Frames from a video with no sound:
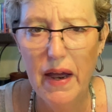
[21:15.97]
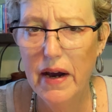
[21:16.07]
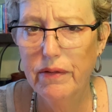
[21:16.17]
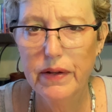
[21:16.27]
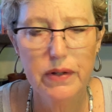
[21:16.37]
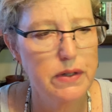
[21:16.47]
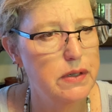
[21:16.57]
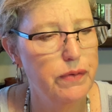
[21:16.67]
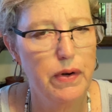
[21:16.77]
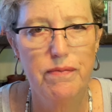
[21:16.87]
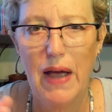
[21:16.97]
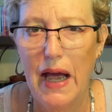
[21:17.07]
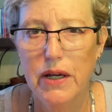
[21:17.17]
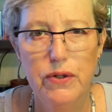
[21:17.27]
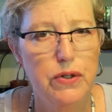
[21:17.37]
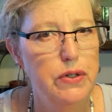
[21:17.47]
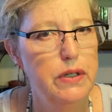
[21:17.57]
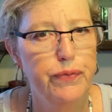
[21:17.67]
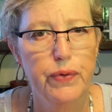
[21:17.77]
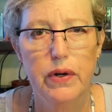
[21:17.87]
everything's different. Values are
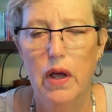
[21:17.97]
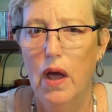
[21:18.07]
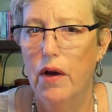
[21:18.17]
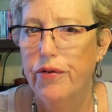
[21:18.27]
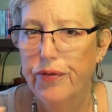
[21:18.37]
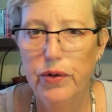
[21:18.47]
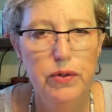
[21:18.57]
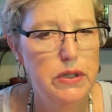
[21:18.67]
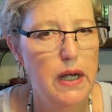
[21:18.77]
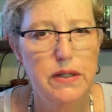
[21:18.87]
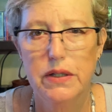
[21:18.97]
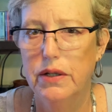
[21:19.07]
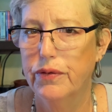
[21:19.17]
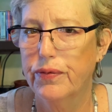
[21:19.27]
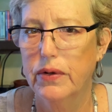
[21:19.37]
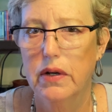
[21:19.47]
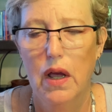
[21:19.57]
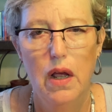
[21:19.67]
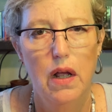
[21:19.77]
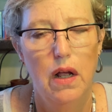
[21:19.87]
different. Food tastes different.
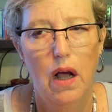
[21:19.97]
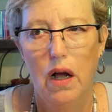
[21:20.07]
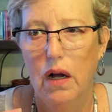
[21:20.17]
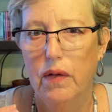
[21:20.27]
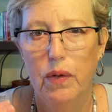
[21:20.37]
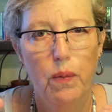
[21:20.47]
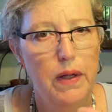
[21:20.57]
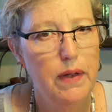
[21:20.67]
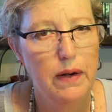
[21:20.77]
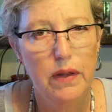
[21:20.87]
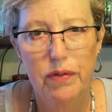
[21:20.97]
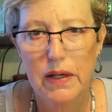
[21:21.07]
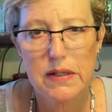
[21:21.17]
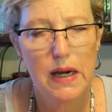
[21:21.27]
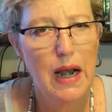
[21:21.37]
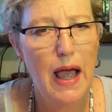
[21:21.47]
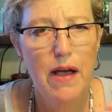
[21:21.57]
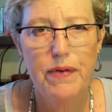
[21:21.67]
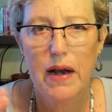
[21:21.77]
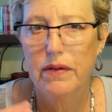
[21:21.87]
Uh, the way they, the things they
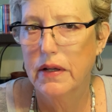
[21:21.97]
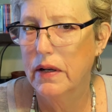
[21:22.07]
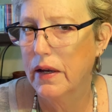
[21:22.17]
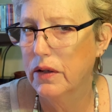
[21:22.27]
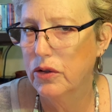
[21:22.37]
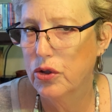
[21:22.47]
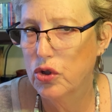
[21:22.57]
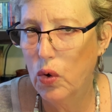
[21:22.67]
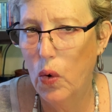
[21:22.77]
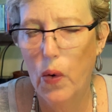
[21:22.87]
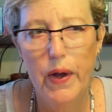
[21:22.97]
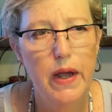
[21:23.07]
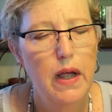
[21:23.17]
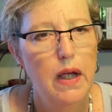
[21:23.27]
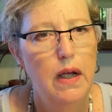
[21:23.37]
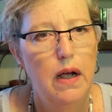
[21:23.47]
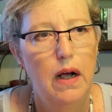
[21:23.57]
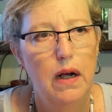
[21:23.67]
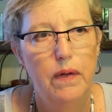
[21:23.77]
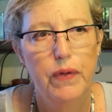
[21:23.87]
laugh at, the things they enjoy,
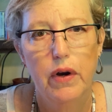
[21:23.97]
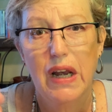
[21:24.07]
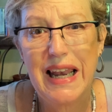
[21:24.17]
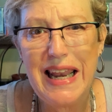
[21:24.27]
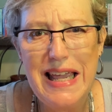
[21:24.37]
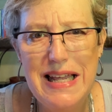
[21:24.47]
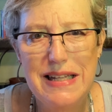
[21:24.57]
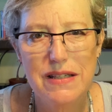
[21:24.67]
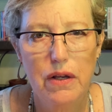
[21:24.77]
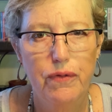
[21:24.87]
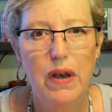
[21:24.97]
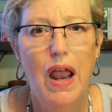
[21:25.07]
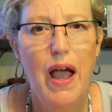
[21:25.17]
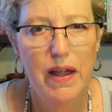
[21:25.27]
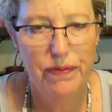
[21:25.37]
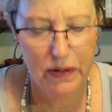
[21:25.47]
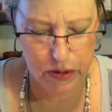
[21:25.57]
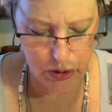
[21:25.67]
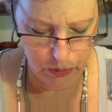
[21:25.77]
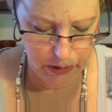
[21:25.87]
um, their lens of life is so